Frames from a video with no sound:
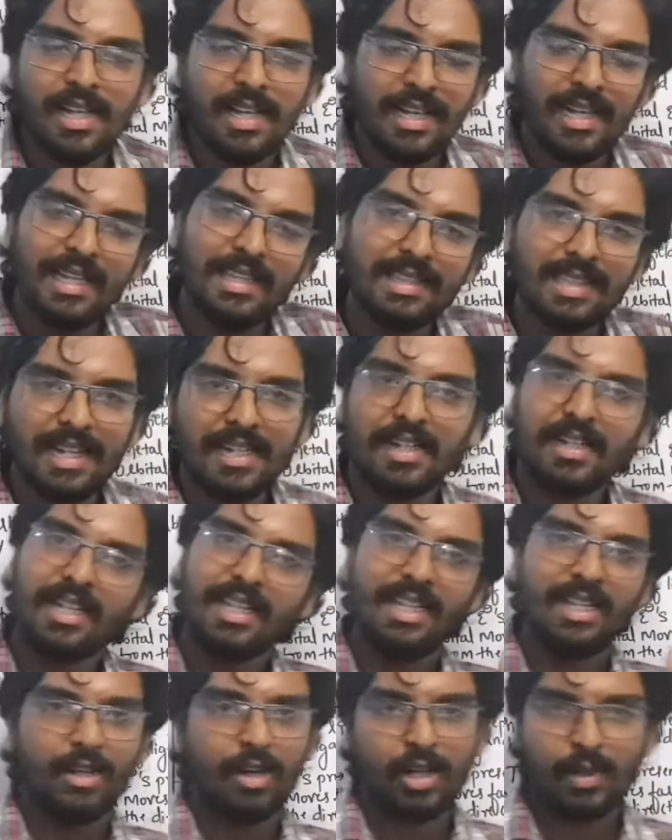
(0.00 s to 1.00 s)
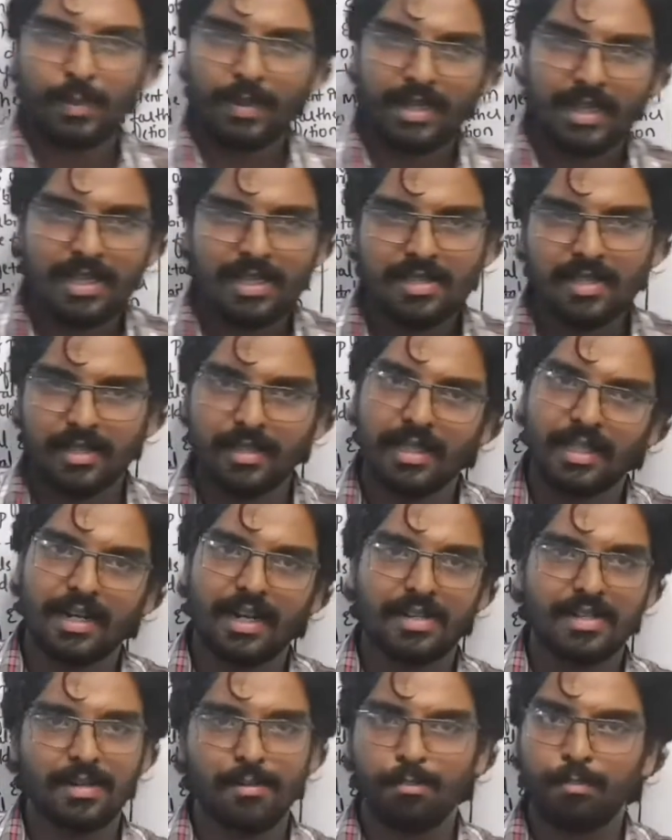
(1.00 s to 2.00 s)
In that d orbitals there
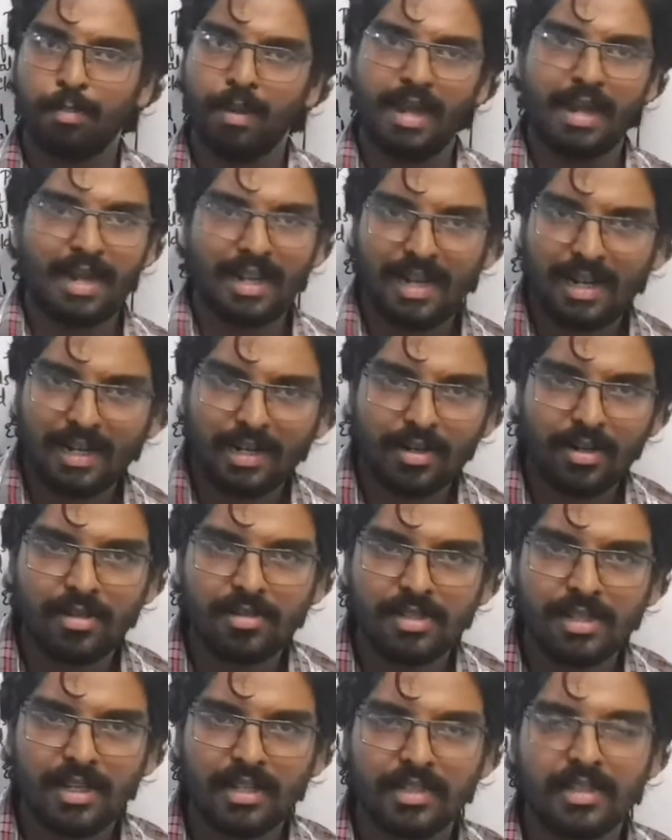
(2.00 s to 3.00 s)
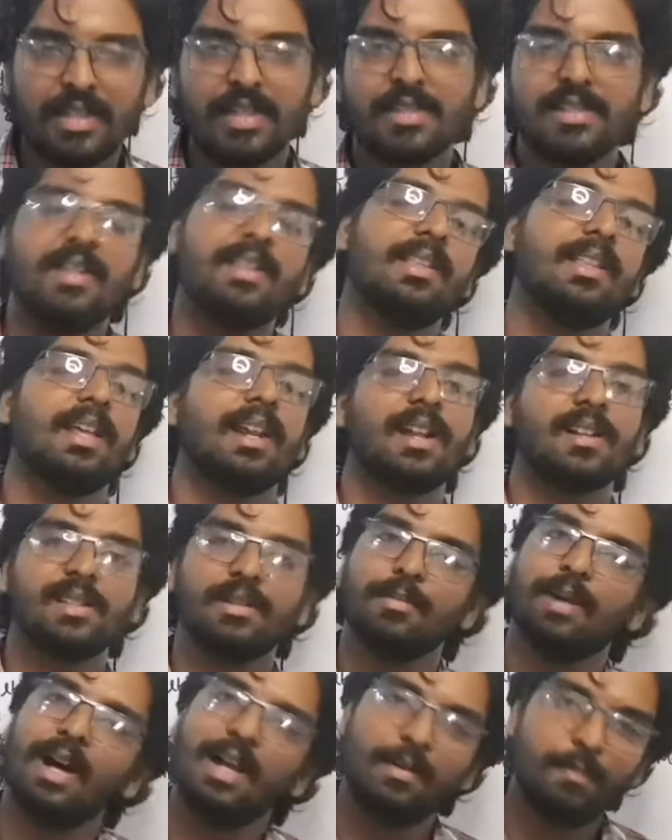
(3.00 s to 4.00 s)
are some paired electrons are there are
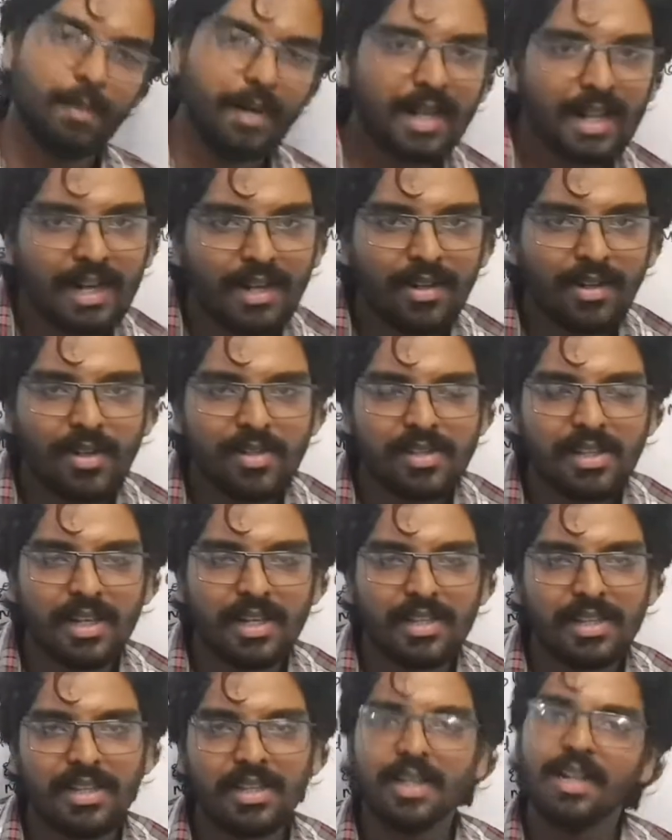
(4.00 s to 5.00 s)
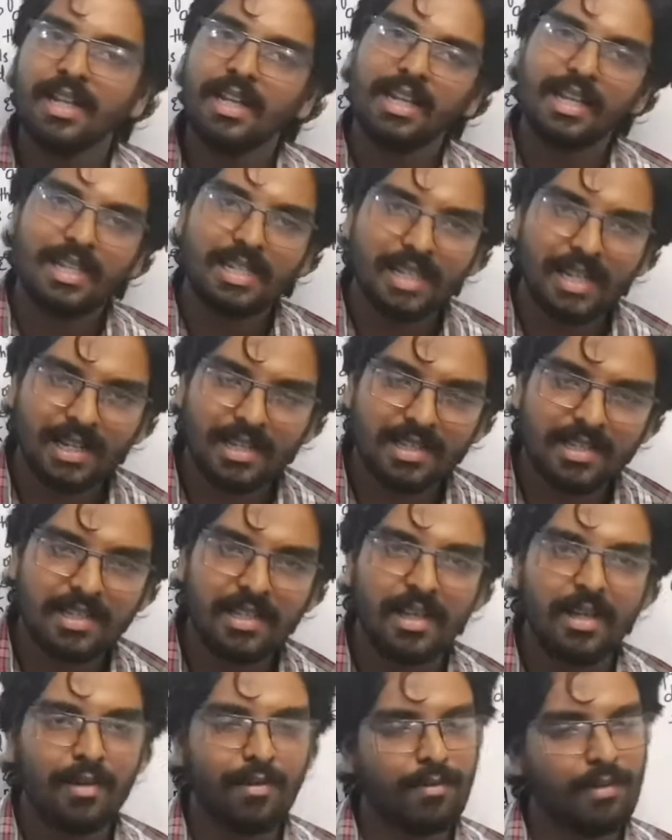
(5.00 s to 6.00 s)
some unpaired electrons are there.
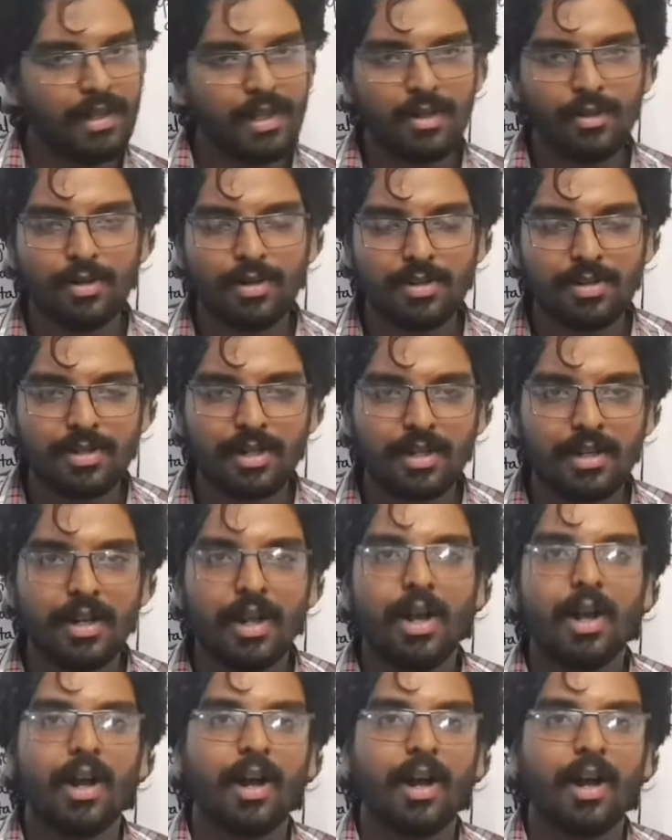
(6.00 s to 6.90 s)
Yes, very good sir.